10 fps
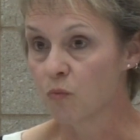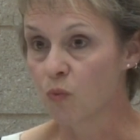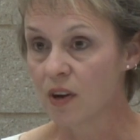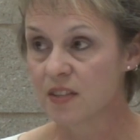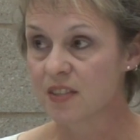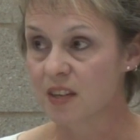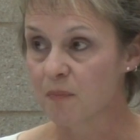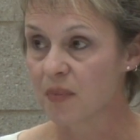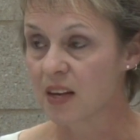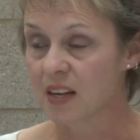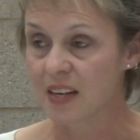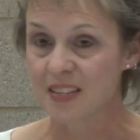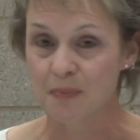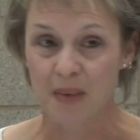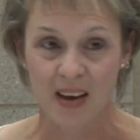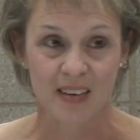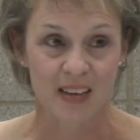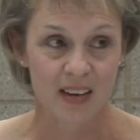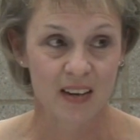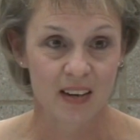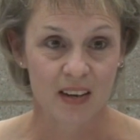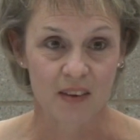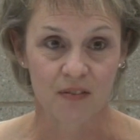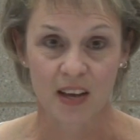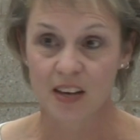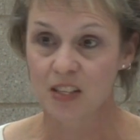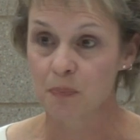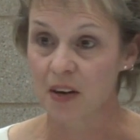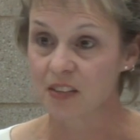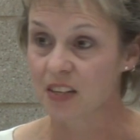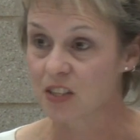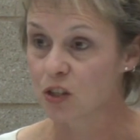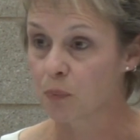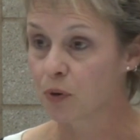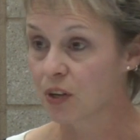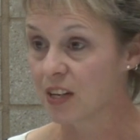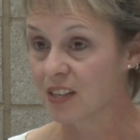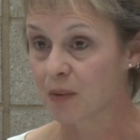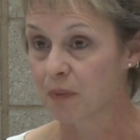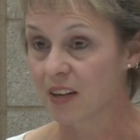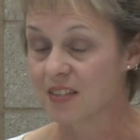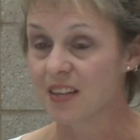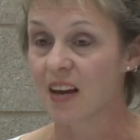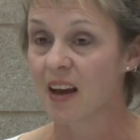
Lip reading: Once something gets mandated, if they expect us to put it into place, they